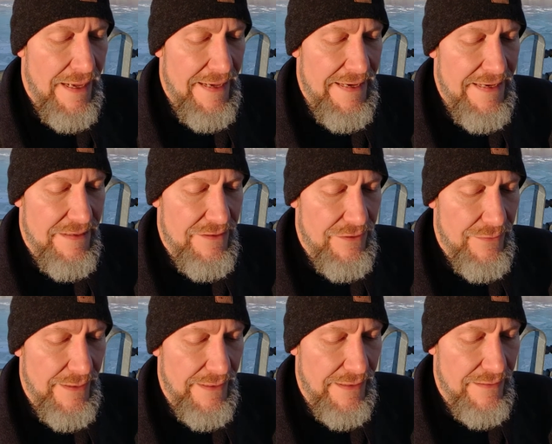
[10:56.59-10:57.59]
I hated
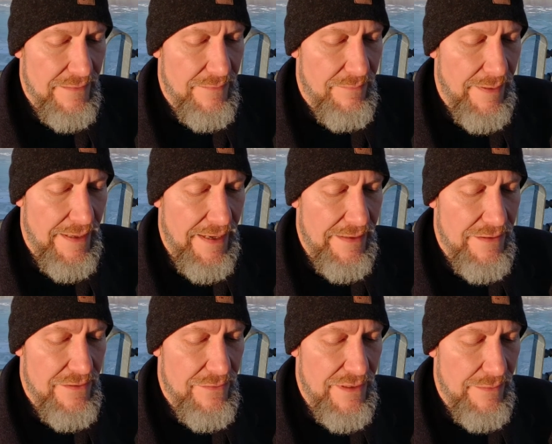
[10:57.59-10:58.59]
doing it, but I
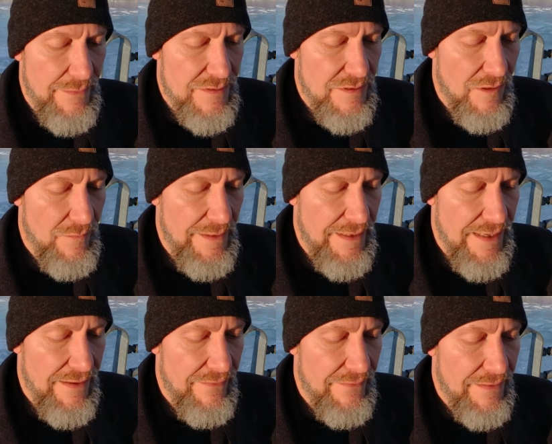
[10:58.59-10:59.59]
knew he would slow me
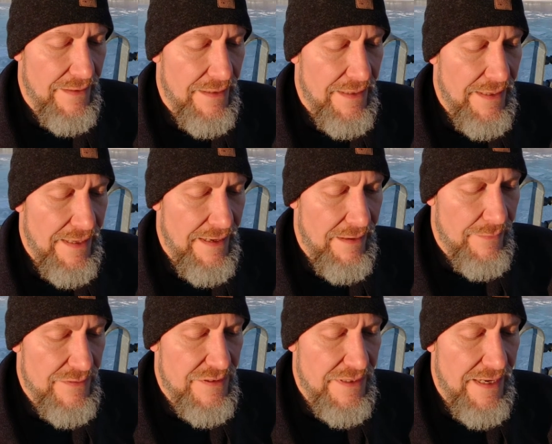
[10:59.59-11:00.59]
down, and I
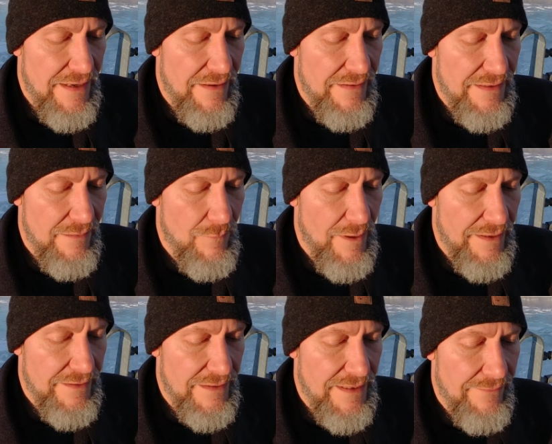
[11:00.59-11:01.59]
was scared and
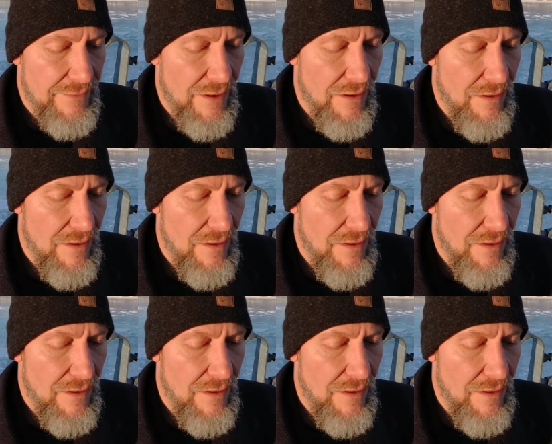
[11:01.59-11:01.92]
wanted to cover